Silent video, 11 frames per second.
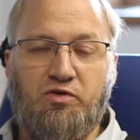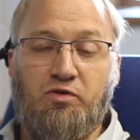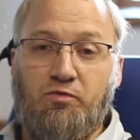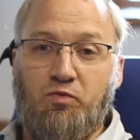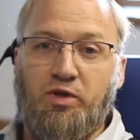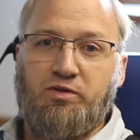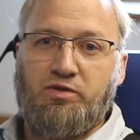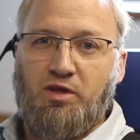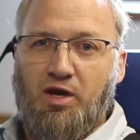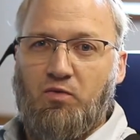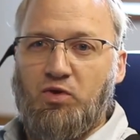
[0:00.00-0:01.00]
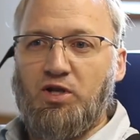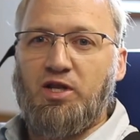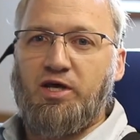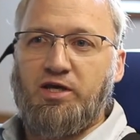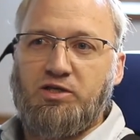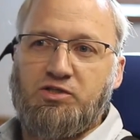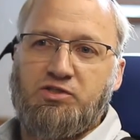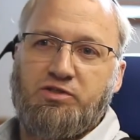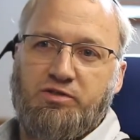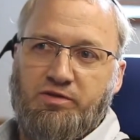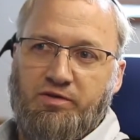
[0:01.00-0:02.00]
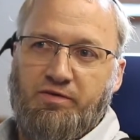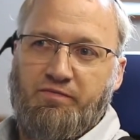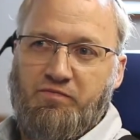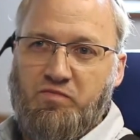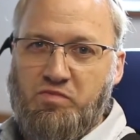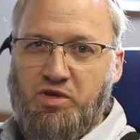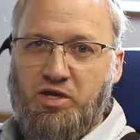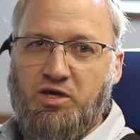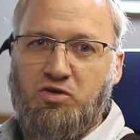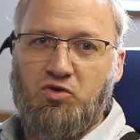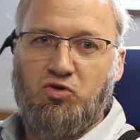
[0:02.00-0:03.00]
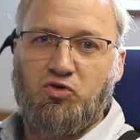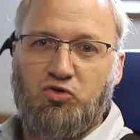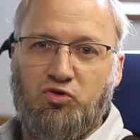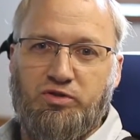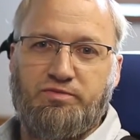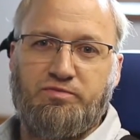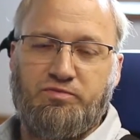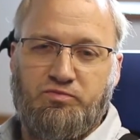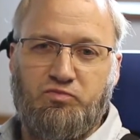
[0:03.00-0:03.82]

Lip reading: What I really like is to end on